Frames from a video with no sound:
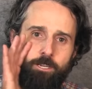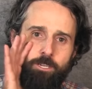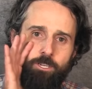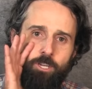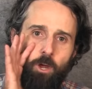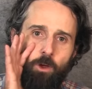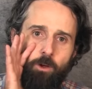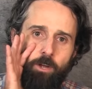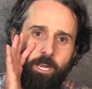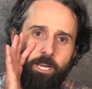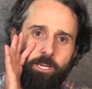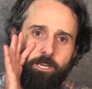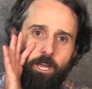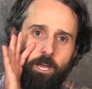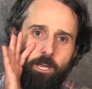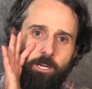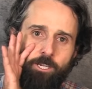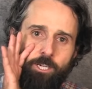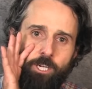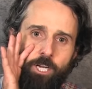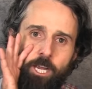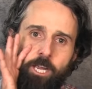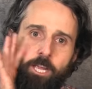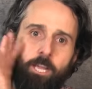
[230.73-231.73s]
Tony
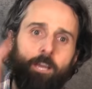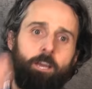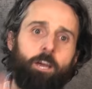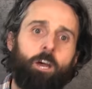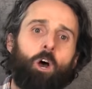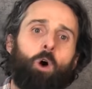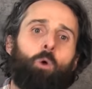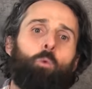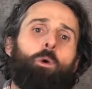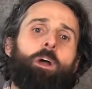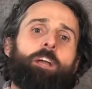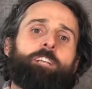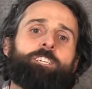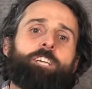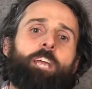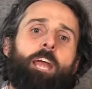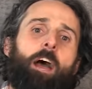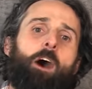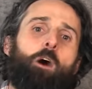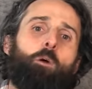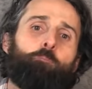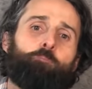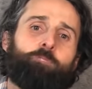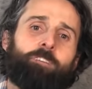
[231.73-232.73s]
Dungy, which
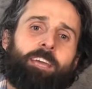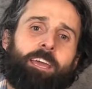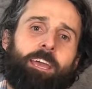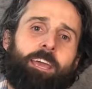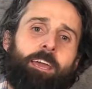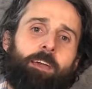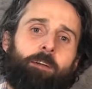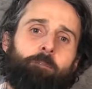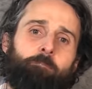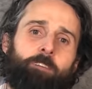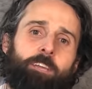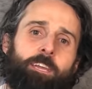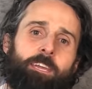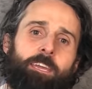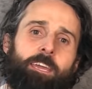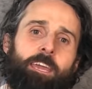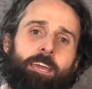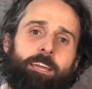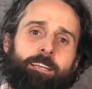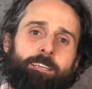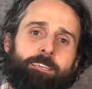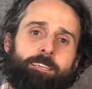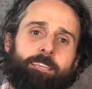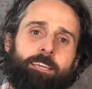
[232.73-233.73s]
helped him
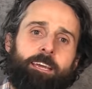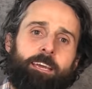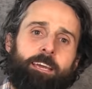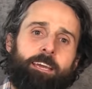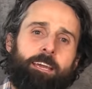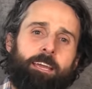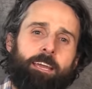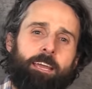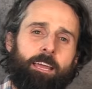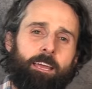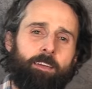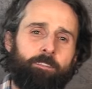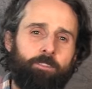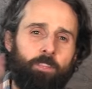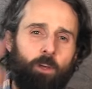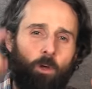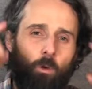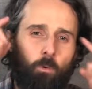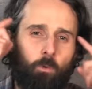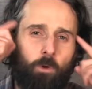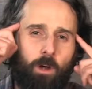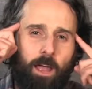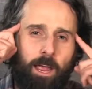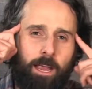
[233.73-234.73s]
get in the
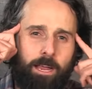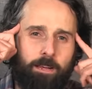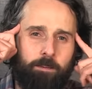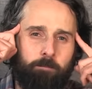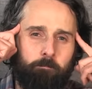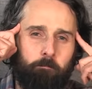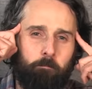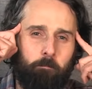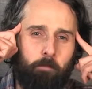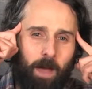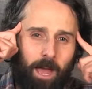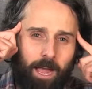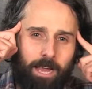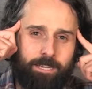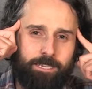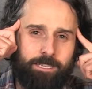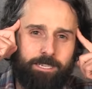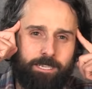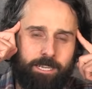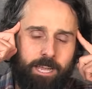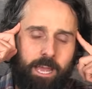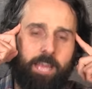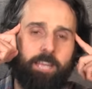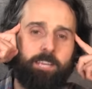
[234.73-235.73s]
right
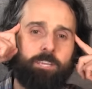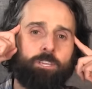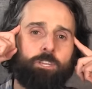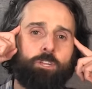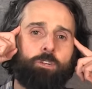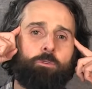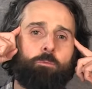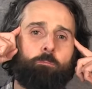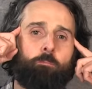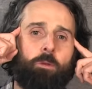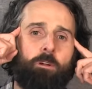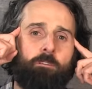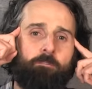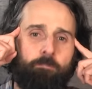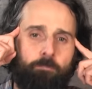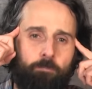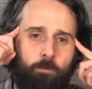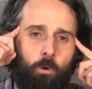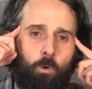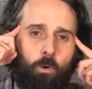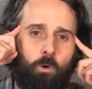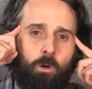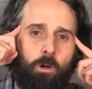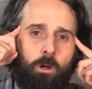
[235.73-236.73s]
mindset to
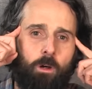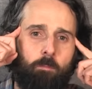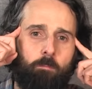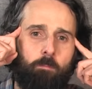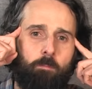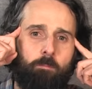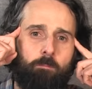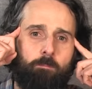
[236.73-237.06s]
perform.